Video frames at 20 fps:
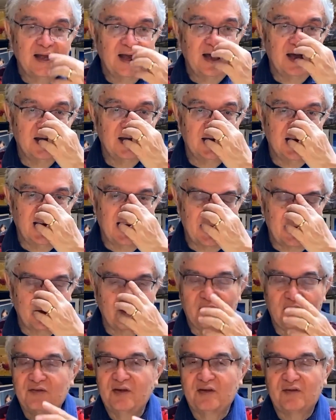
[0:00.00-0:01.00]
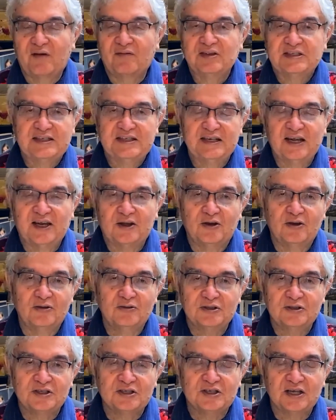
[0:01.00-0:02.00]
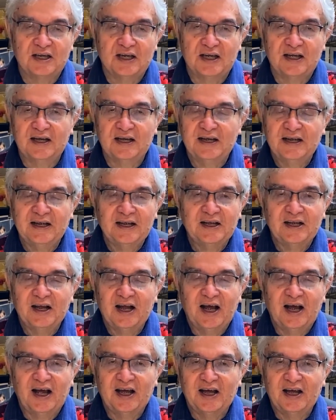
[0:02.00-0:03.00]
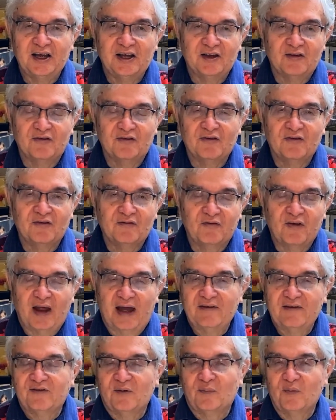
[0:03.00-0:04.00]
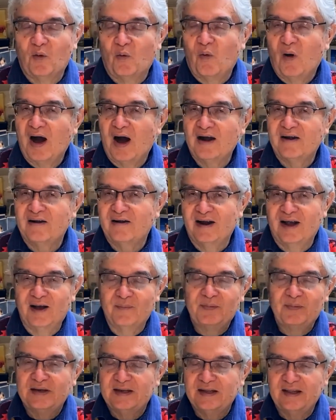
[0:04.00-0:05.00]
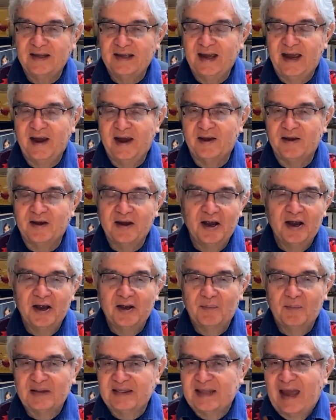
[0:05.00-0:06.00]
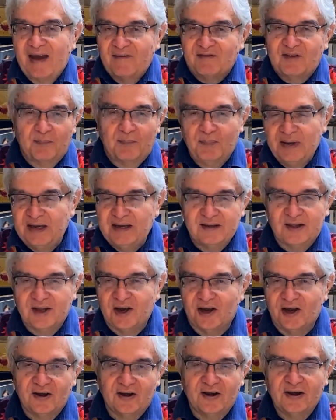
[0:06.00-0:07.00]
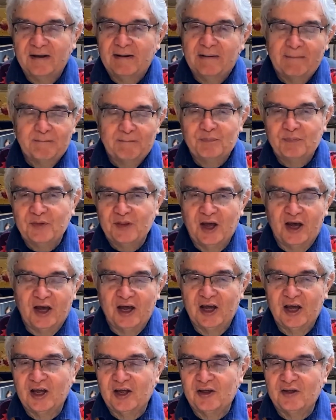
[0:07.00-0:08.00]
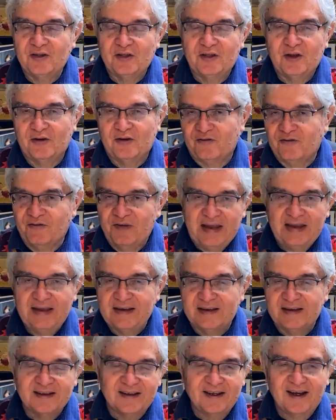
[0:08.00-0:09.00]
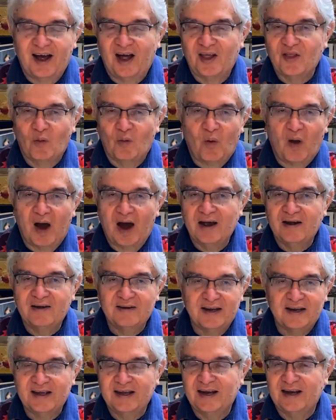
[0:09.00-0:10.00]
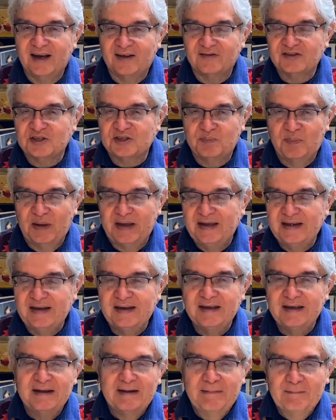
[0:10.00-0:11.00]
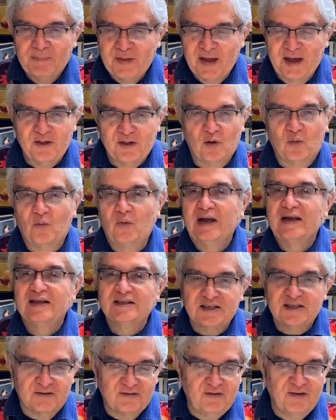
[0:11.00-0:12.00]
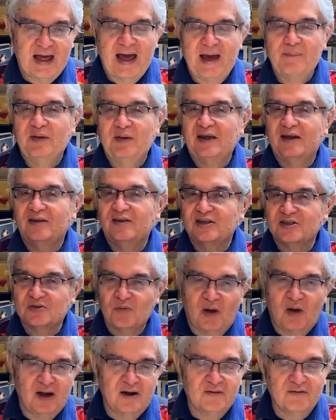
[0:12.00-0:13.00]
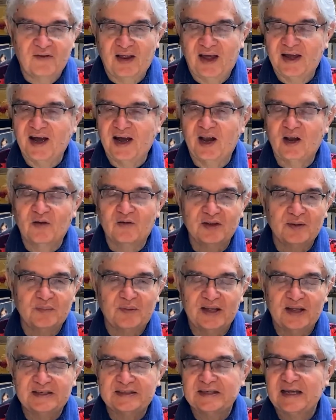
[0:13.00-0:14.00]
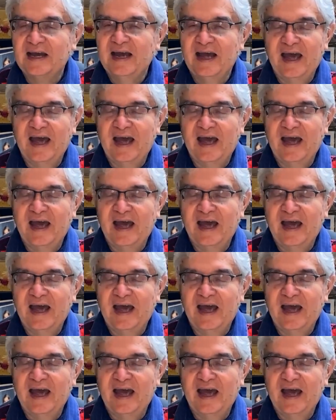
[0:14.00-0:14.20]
I don't know if you've ever seen a goose fly from the water up into the air, but they have to beat their feet on the water to get enough speed, and their wings are flapping and there's water flying all over the place.